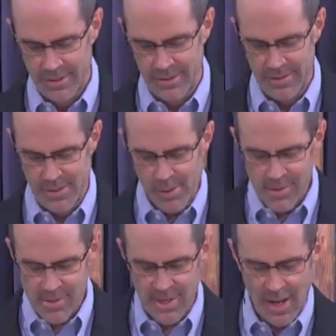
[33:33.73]
Don't
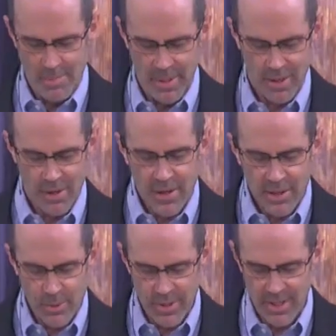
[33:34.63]
stop at learning
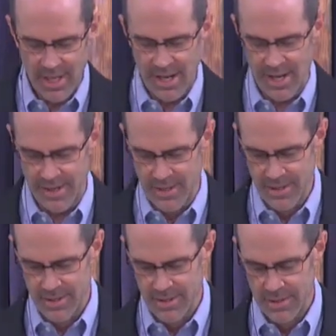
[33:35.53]
the Word of God,
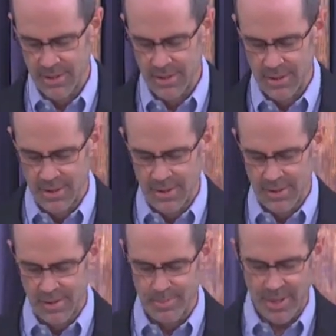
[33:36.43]

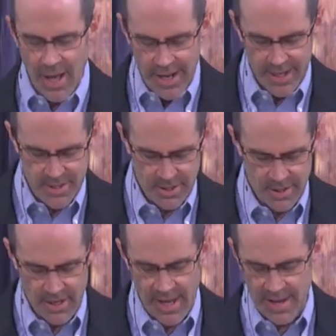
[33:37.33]
applying it to your
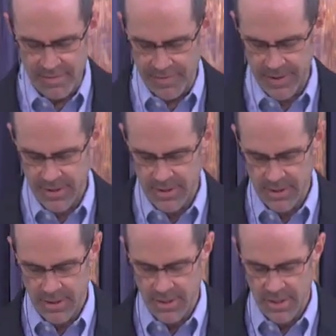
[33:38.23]
life
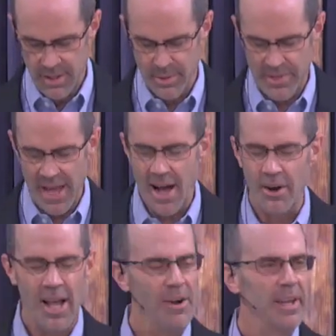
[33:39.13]

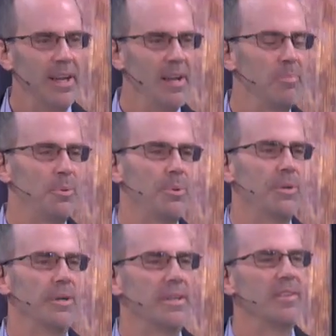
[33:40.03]
without how can I
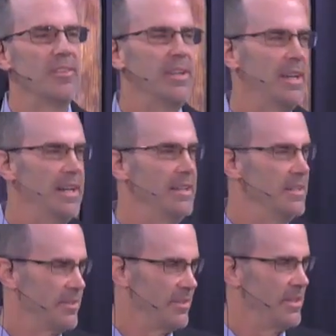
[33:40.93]
pour this into
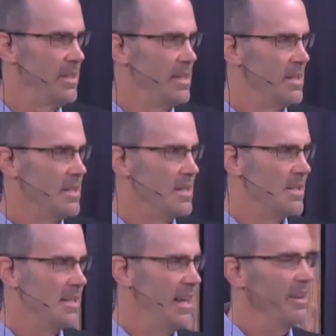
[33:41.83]
others.
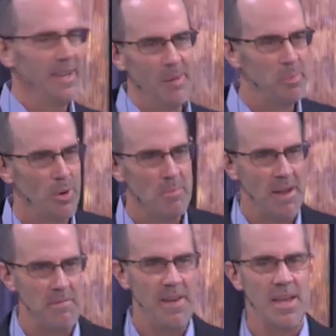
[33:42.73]
How can I pour my
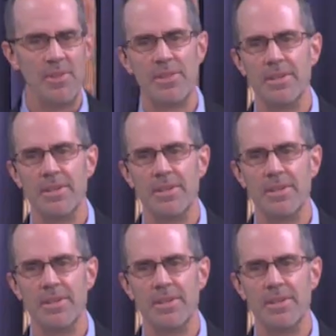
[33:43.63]
faith